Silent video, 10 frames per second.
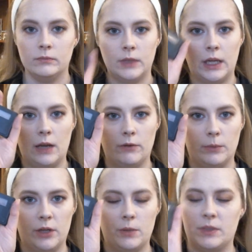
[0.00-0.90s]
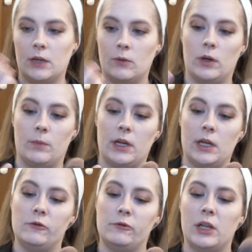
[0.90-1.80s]
And for blush, I'm taking one of my
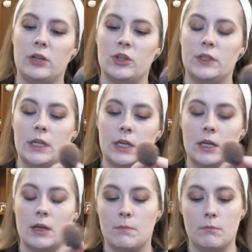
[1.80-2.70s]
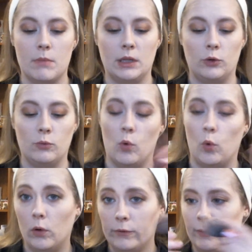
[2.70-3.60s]
e.l.f. blushes in Mellow
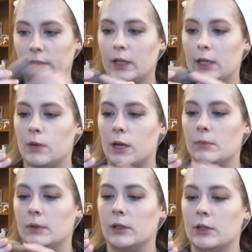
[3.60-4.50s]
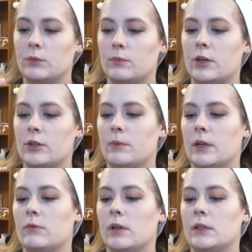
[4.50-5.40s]
Mauve and my blush brush by
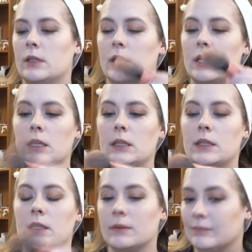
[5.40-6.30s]
Real Techniques.